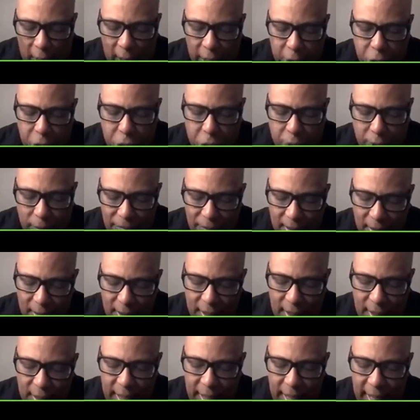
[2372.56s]
watch
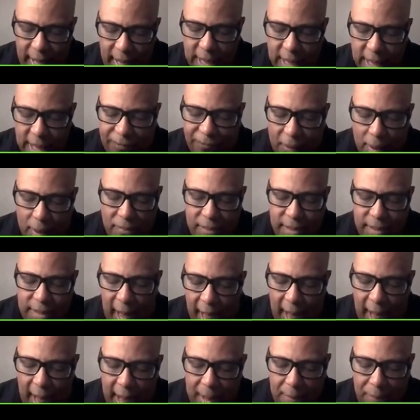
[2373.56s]
is from
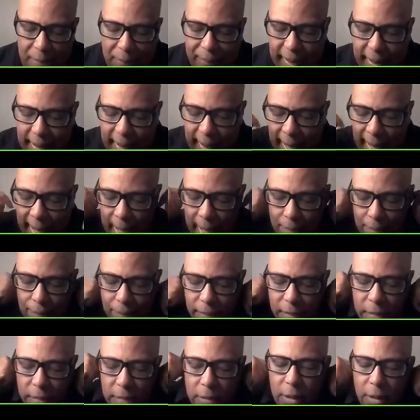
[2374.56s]
9
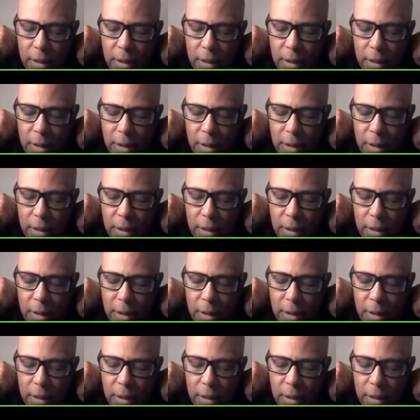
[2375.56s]
p.m.